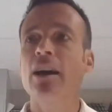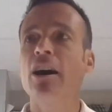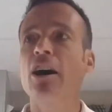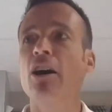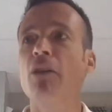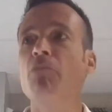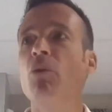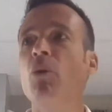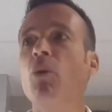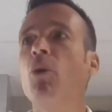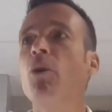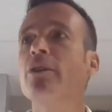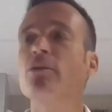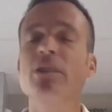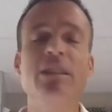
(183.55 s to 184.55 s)

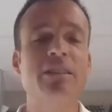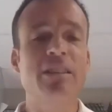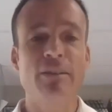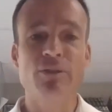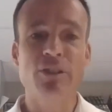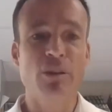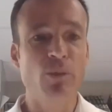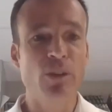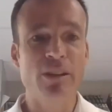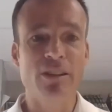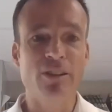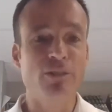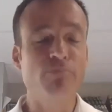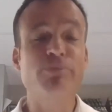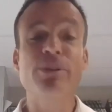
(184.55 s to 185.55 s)
or you need to have someone
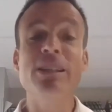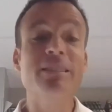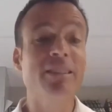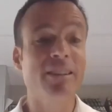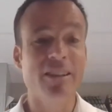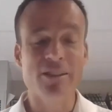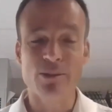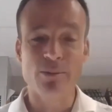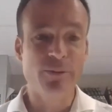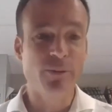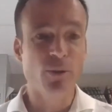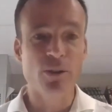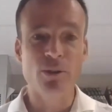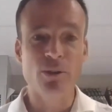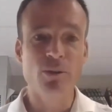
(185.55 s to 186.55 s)
complete that rasm
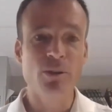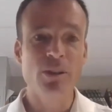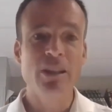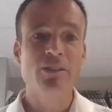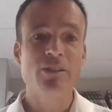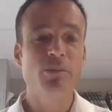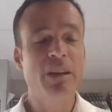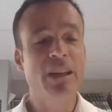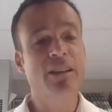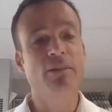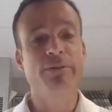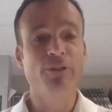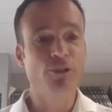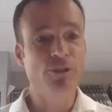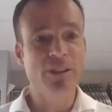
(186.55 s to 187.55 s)
for you to make a
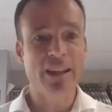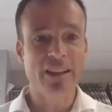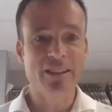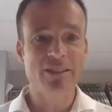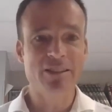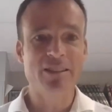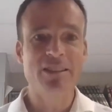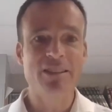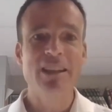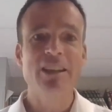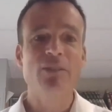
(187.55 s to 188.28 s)
full text,